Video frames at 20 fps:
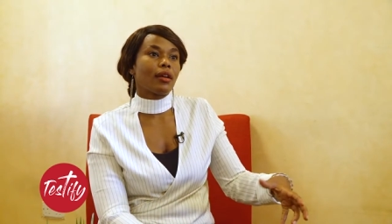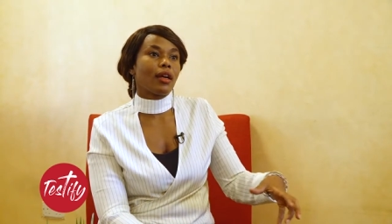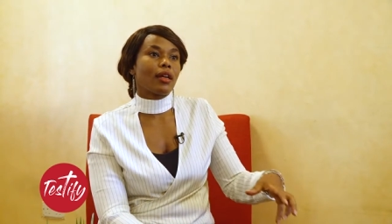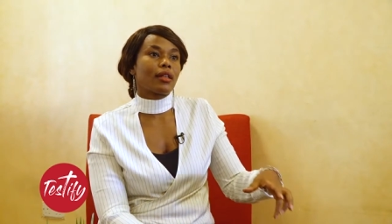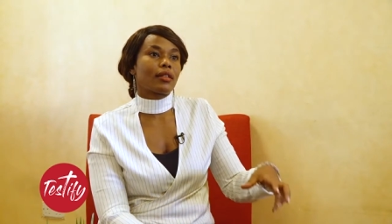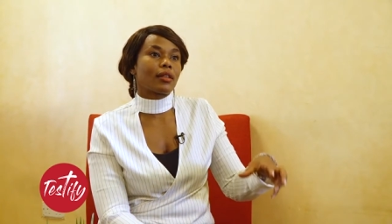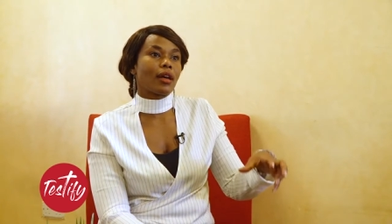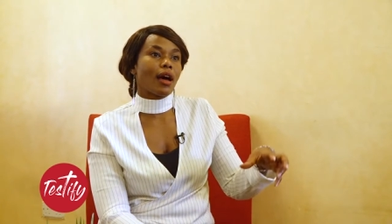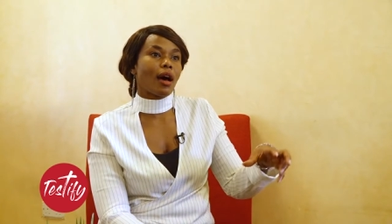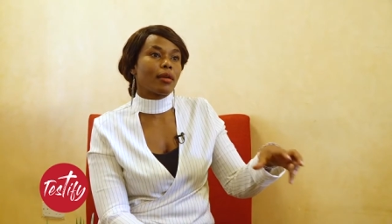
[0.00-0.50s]

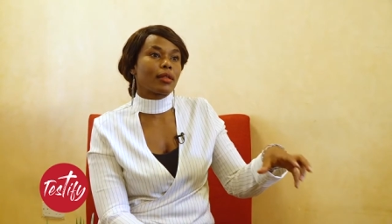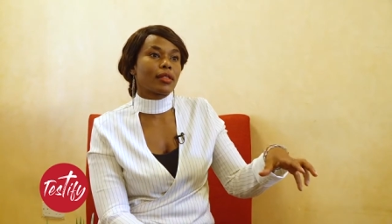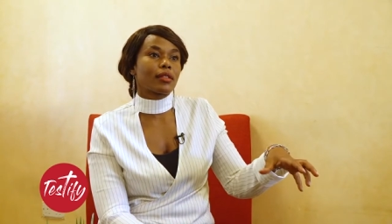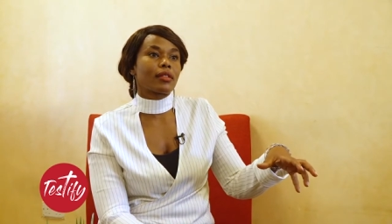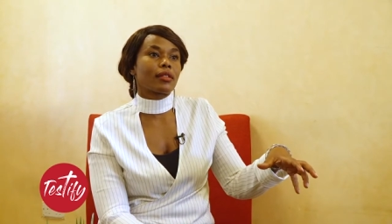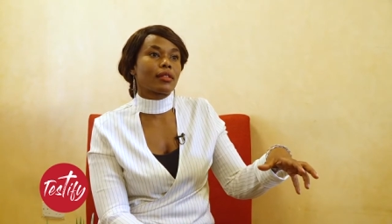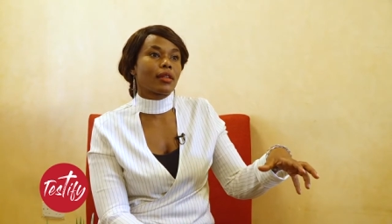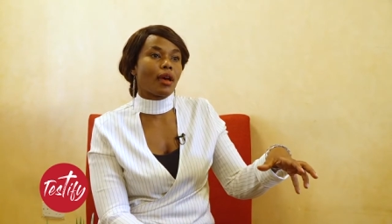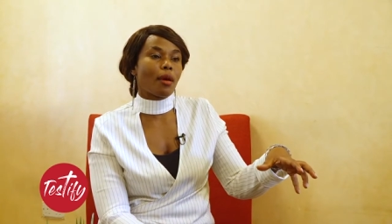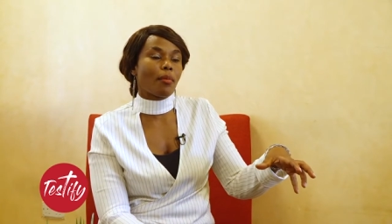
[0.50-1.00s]
at a
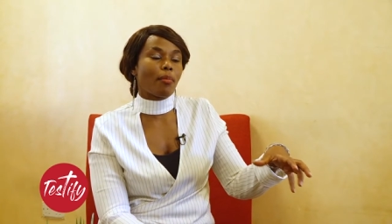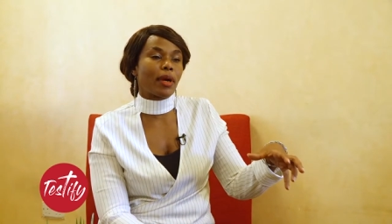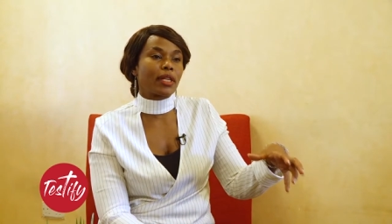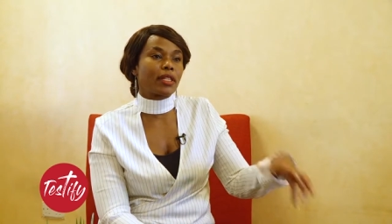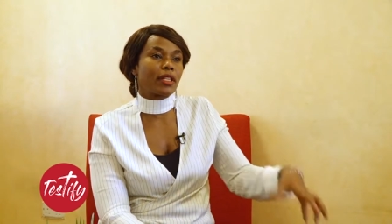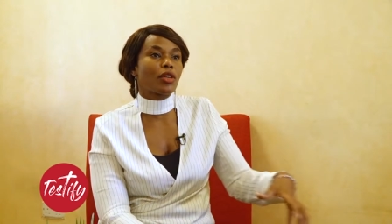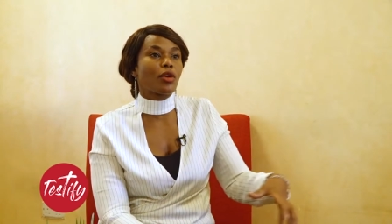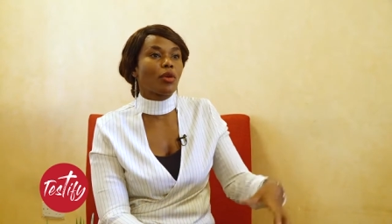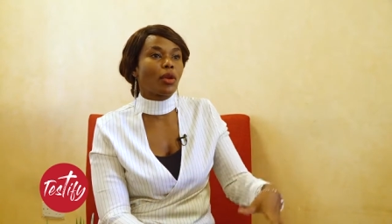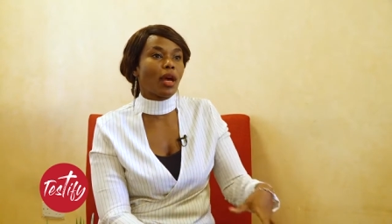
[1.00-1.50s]

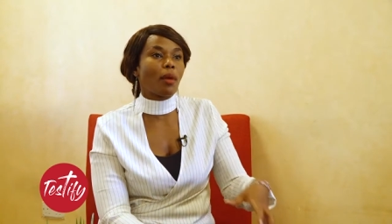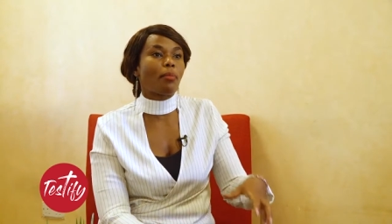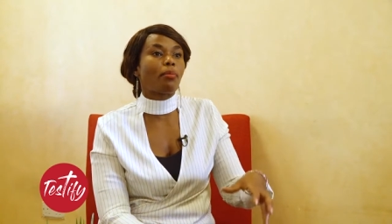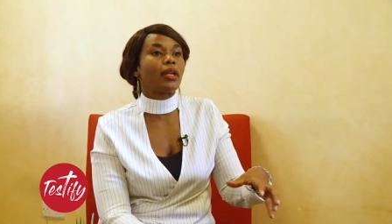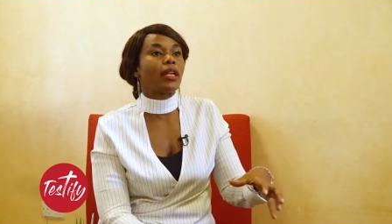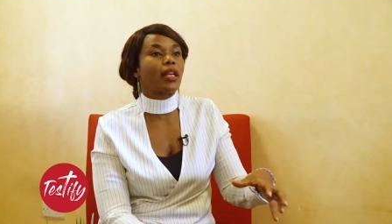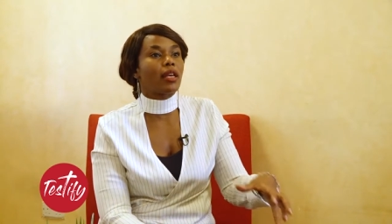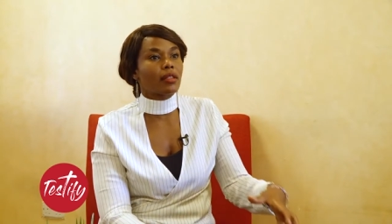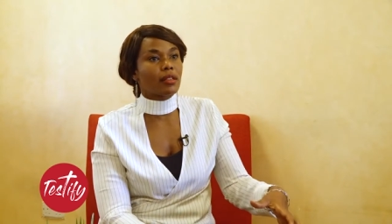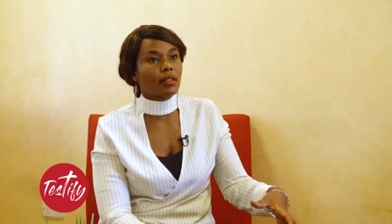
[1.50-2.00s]
particular
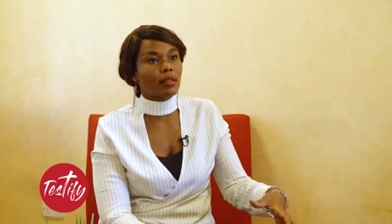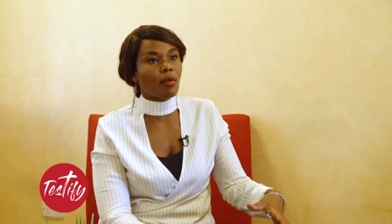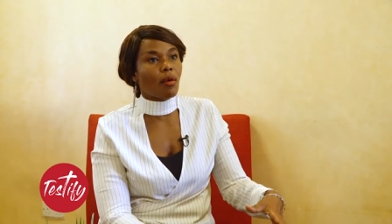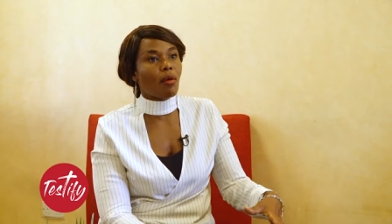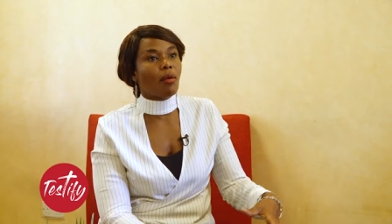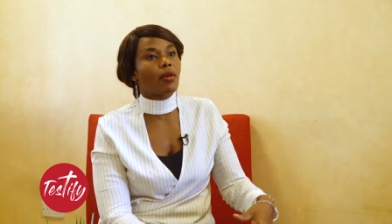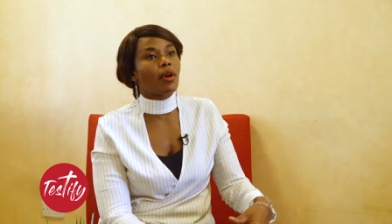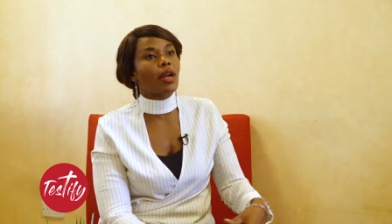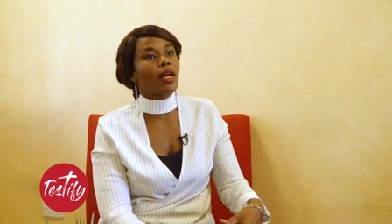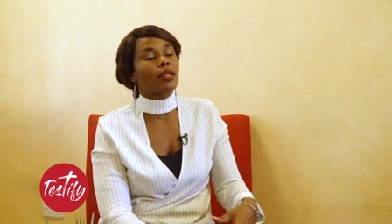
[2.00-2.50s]
place
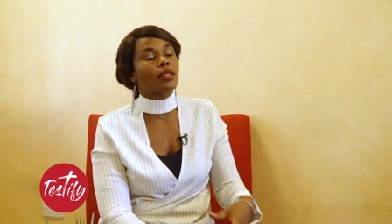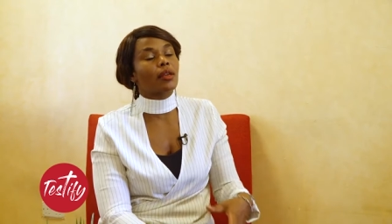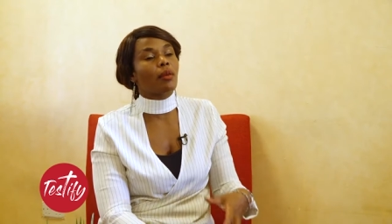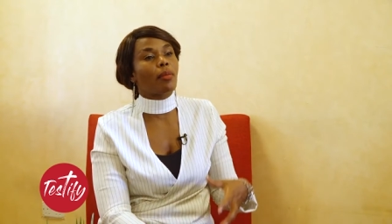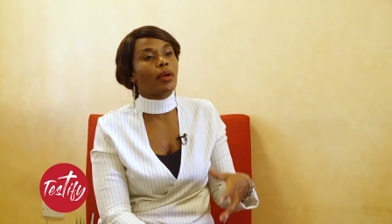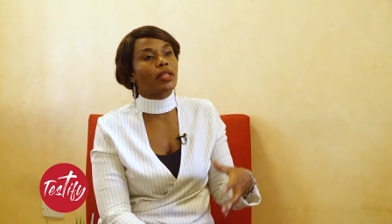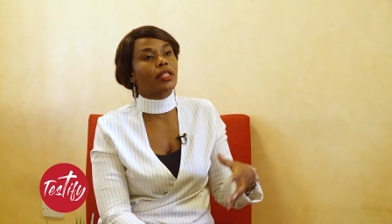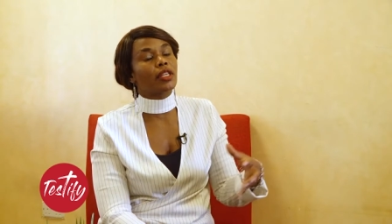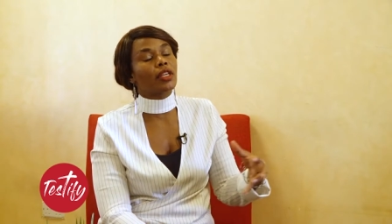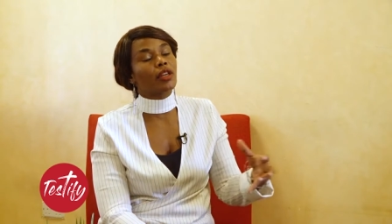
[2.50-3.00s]
or at a
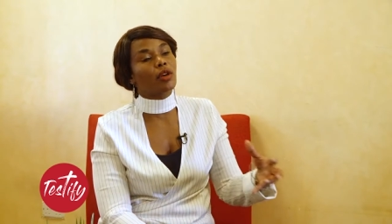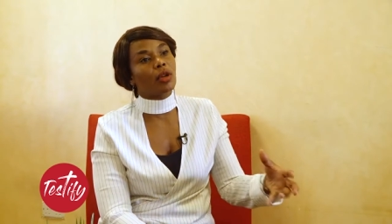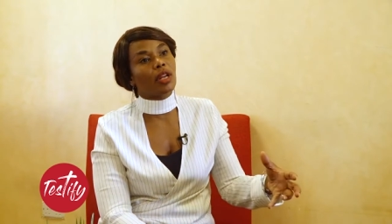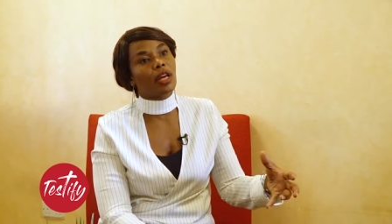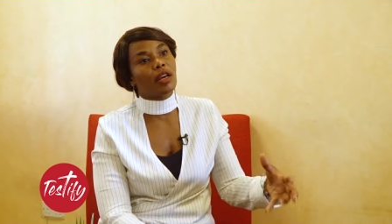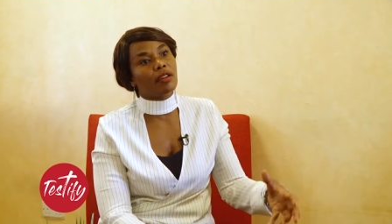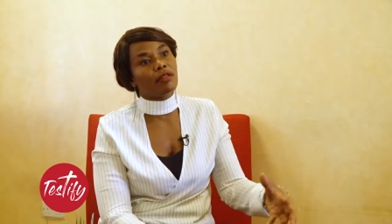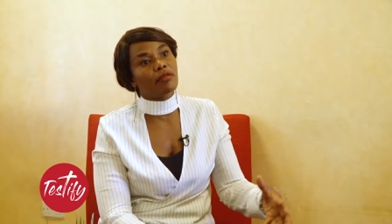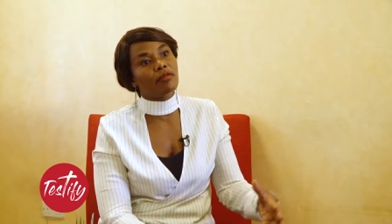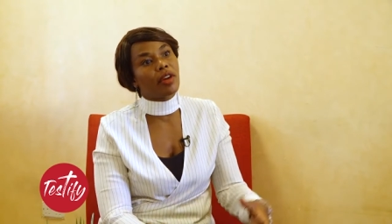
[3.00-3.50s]

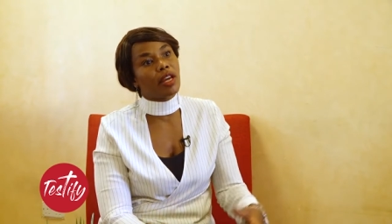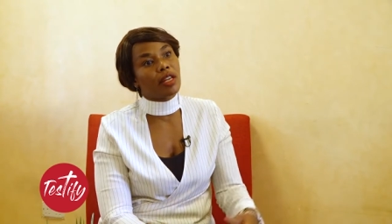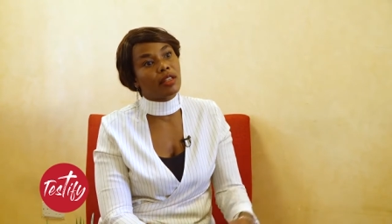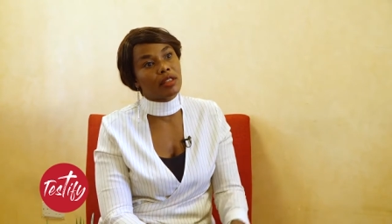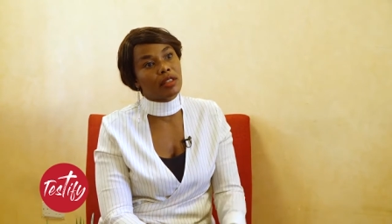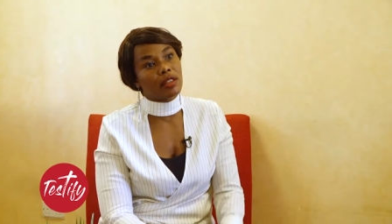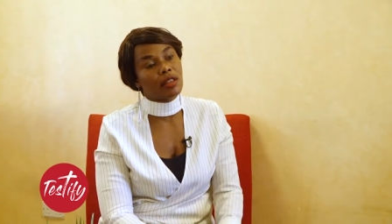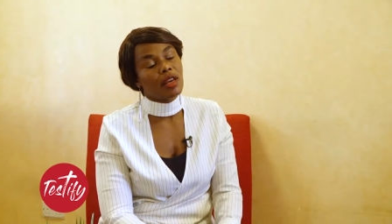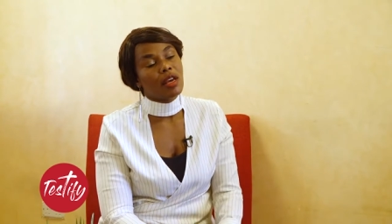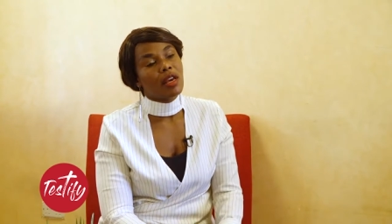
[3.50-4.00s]
particular
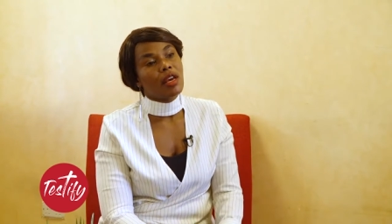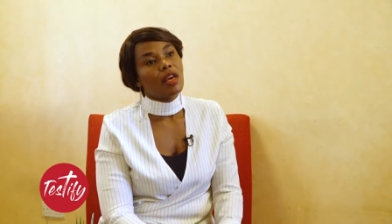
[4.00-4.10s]
event.